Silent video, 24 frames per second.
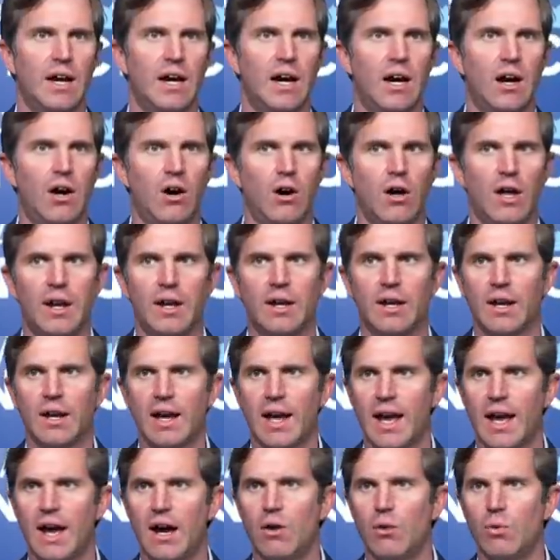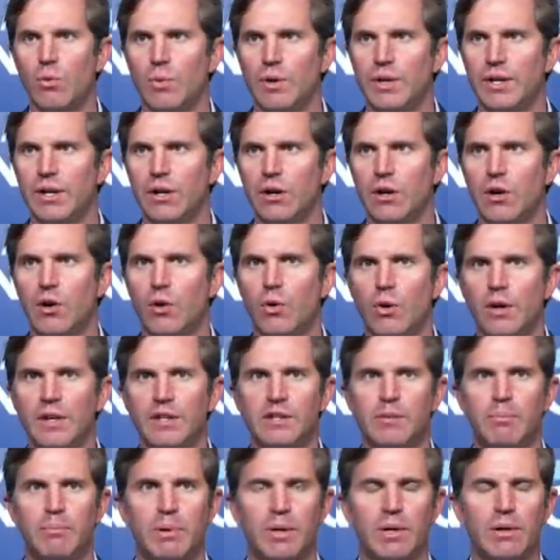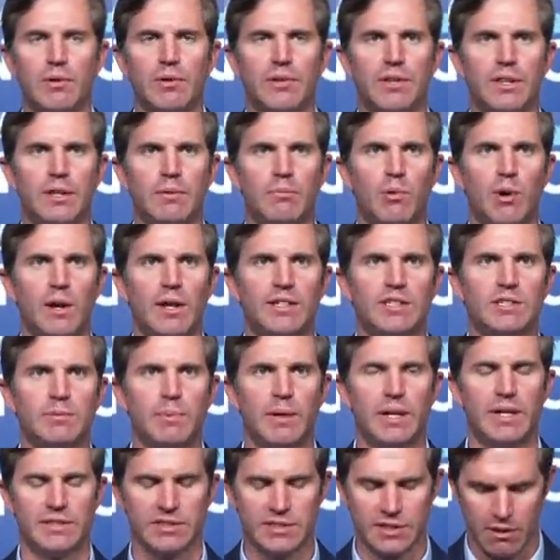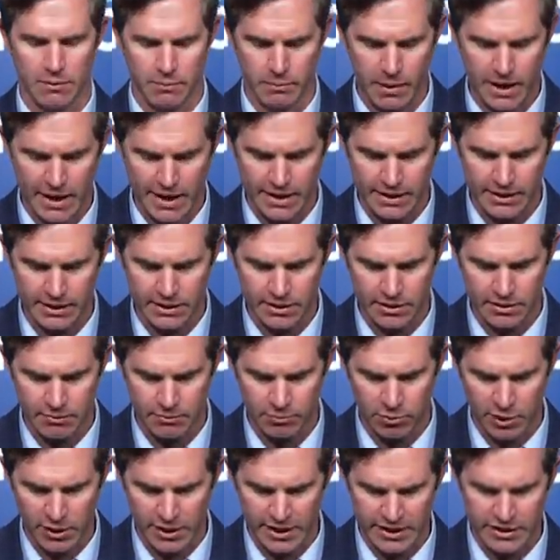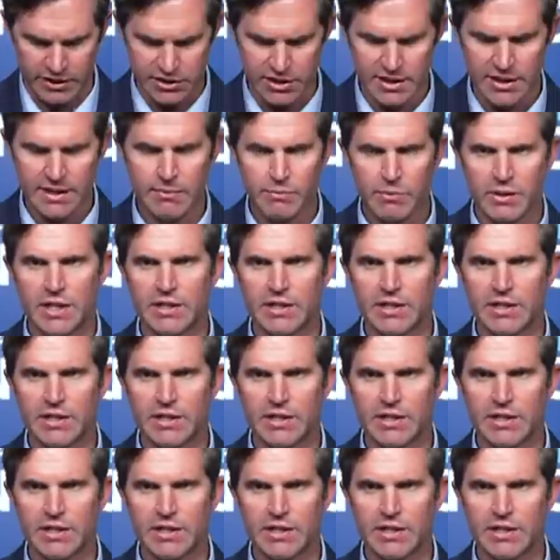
on how we are going to build the Brent Spence Companion Bridge.